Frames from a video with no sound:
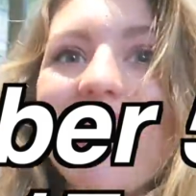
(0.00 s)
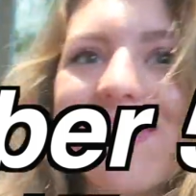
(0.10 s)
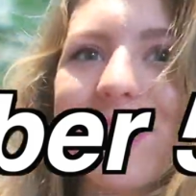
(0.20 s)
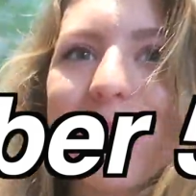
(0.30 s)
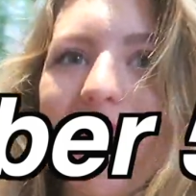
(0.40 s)

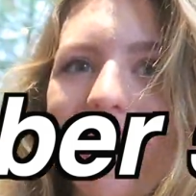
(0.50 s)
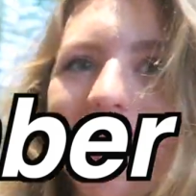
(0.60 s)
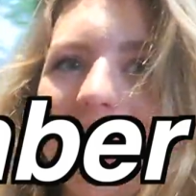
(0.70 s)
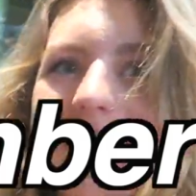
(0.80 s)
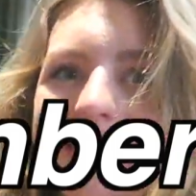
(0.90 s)
everyone.
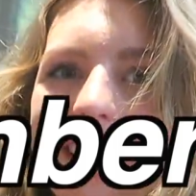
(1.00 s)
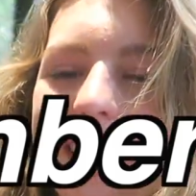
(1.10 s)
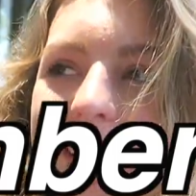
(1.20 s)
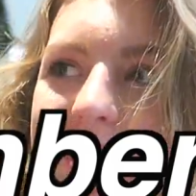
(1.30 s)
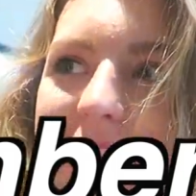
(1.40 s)
It is a
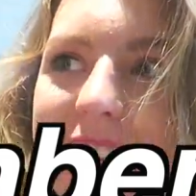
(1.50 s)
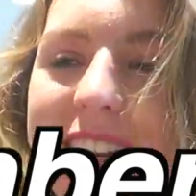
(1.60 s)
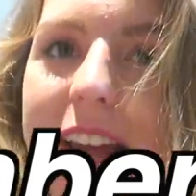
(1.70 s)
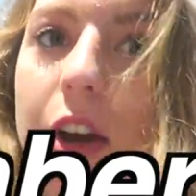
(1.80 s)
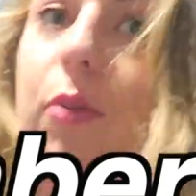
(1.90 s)
uh,
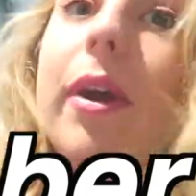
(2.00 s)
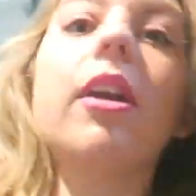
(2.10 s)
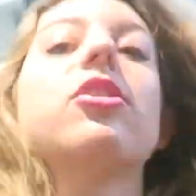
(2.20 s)
Sunday. Oh my